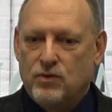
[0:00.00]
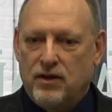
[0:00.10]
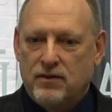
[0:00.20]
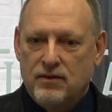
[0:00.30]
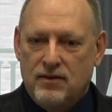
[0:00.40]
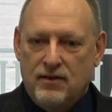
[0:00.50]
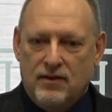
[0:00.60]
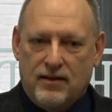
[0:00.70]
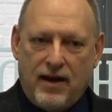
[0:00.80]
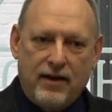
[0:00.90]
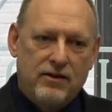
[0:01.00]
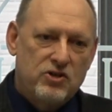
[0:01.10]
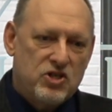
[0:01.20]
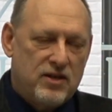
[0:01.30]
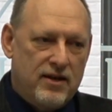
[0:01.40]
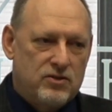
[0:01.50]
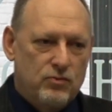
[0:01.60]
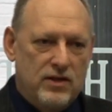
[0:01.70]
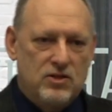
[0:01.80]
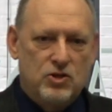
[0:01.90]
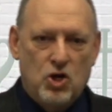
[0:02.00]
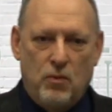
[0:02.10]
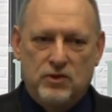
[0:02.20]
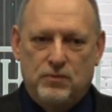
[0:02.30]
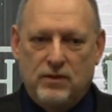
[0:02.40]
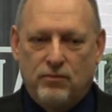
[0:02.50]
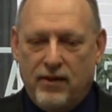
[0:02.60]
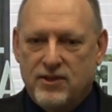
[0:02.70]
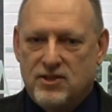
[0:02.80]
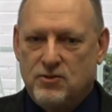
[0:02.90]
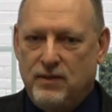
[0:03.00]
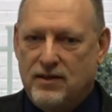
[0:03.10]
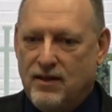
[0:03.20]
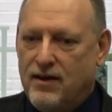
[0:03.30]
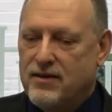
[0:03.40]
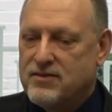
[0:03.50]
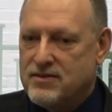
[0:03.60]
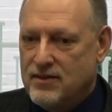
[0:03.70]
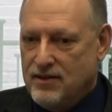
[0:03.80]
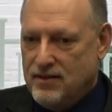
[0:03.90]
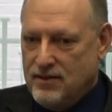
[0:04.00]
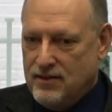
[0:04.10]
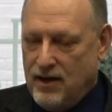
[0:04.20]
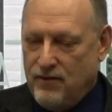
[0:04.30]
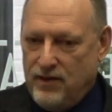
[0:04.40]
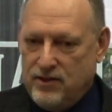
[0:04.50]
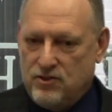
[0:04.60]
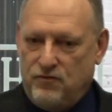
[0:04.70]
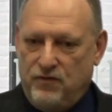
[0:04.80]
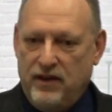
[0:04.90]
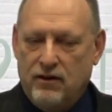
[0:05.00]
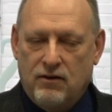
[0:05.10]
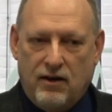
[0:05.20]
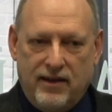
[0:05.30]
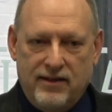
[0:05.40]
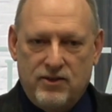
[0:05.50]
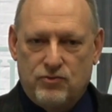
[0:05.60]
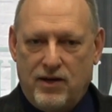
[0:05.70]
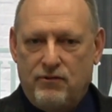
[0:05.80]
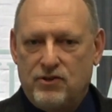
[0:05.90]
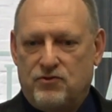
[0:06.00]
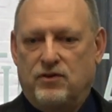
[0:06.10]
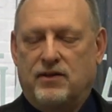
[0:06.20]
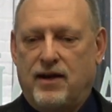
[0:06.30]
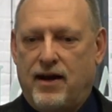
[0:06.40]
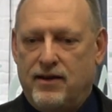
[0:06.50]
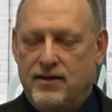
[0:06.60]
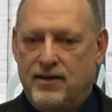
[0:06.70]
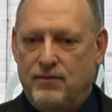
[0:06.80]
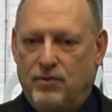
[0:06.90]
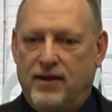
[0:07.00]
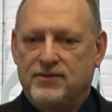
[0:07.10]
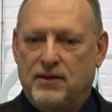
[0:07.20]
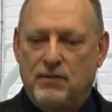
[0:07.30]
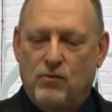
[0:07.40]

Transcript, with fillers: with God understands the reason Job has been blessed is because of his fear and his reverence for God, and he blessed him.